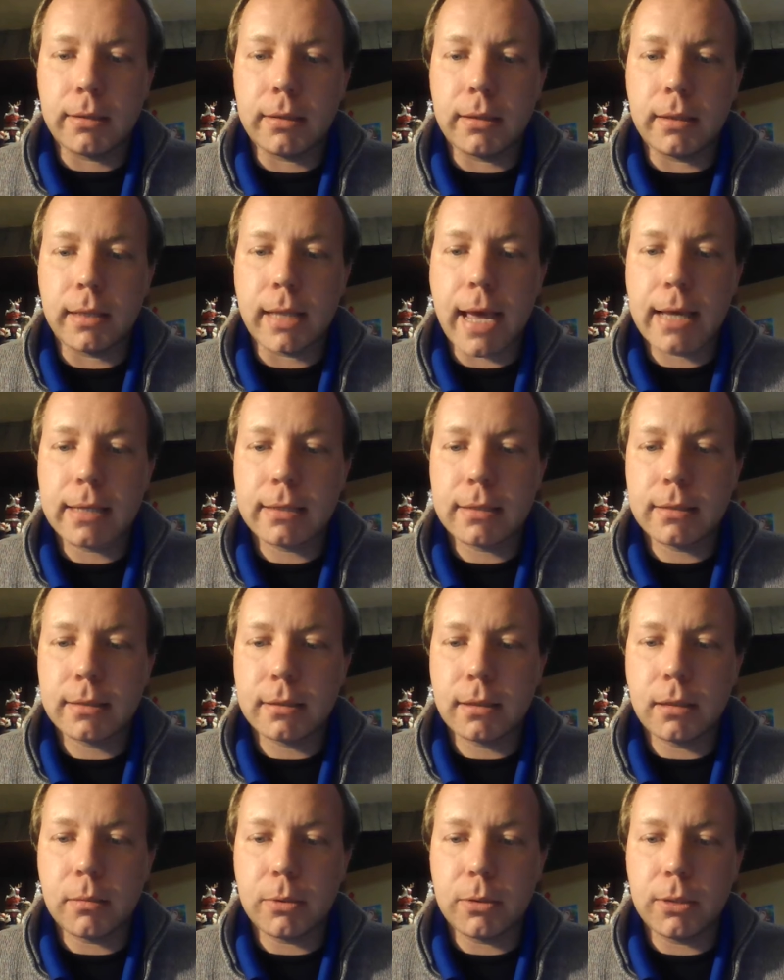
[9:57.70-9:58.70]
The last
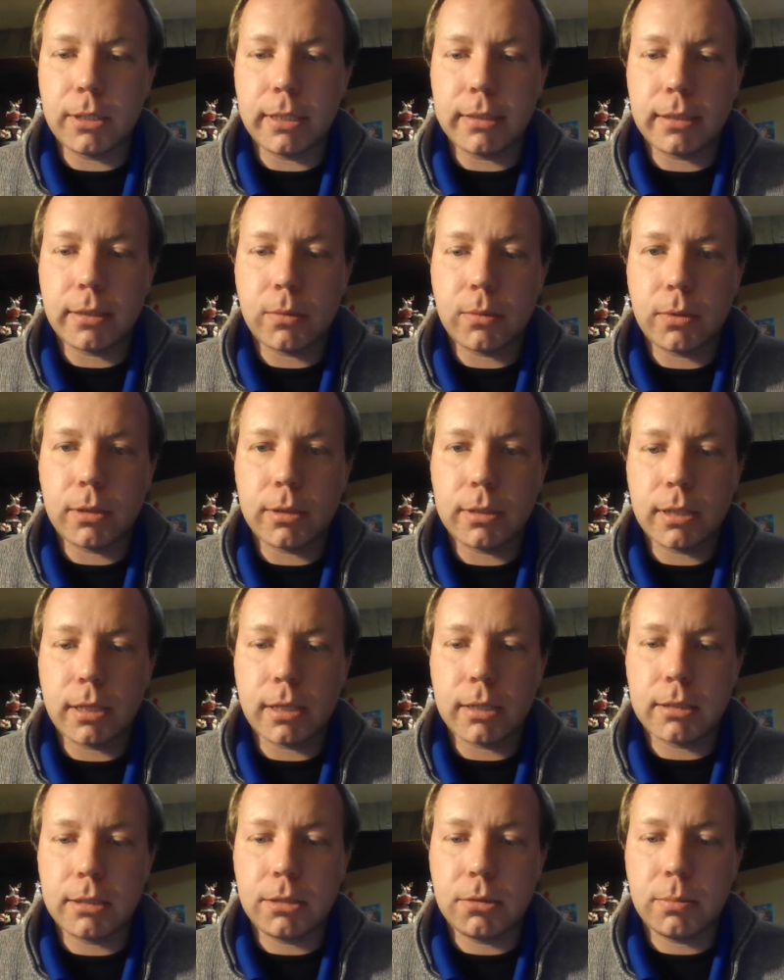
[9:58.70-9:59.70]
couple things I want to
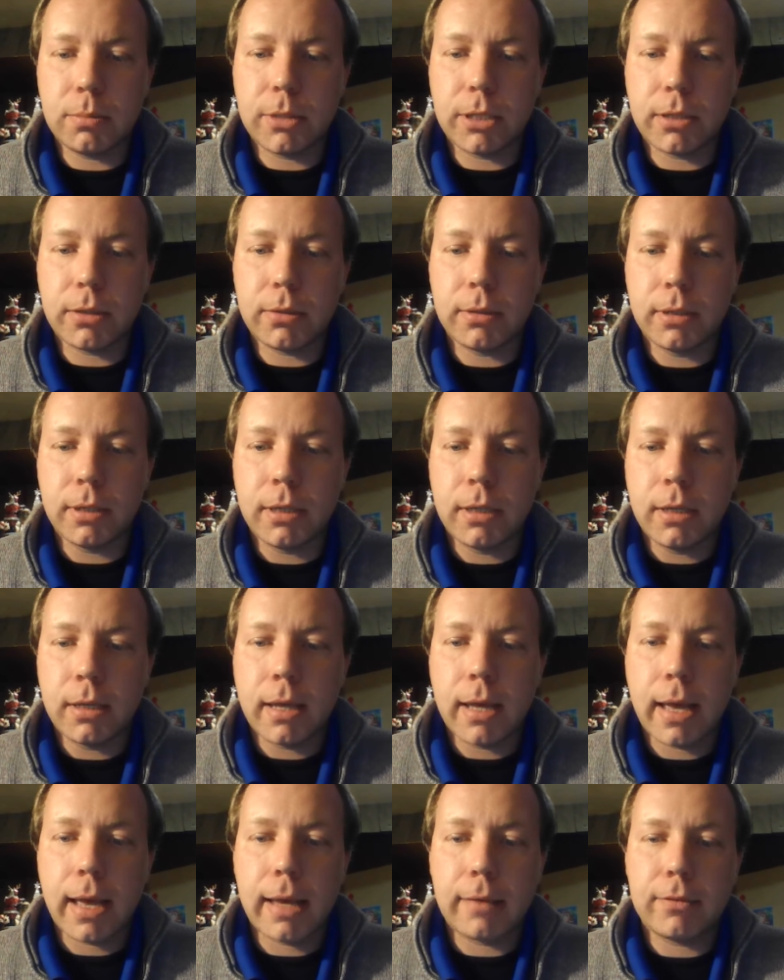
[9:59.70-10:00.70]
talk to you about
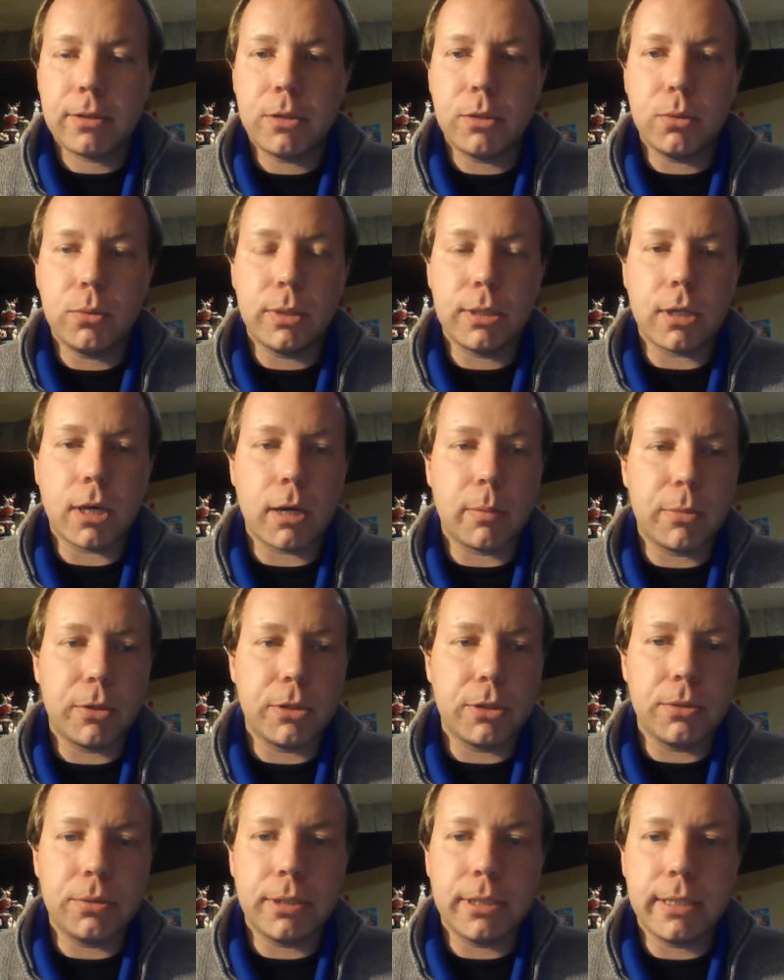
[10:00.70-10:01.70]
have to do with
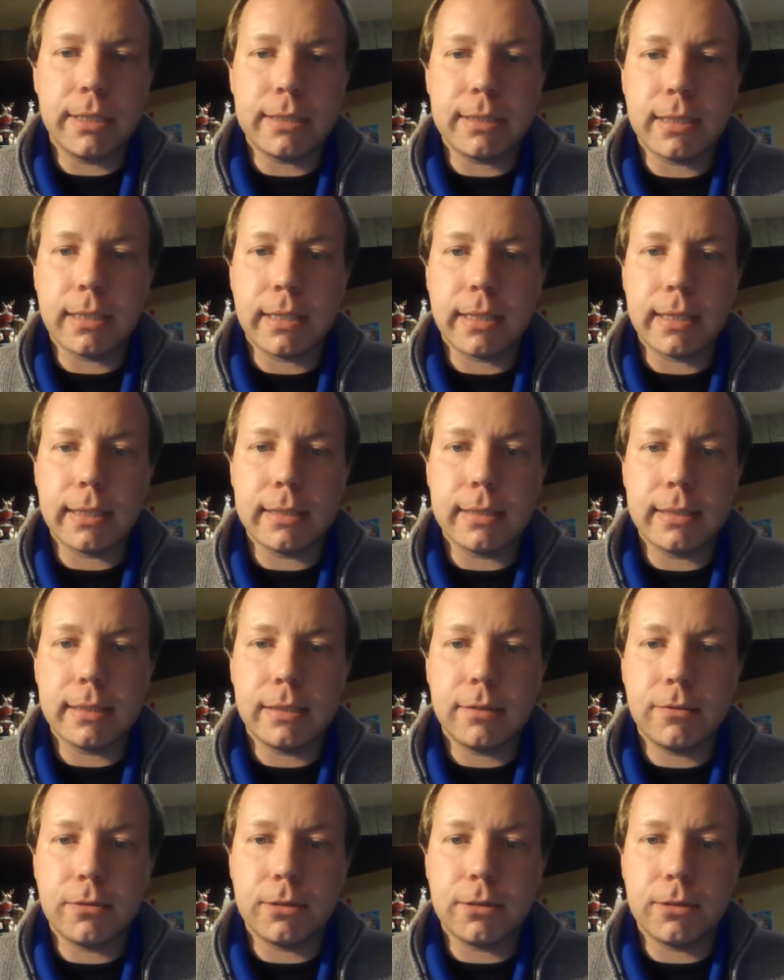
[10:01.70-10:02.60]
opportunities that I can see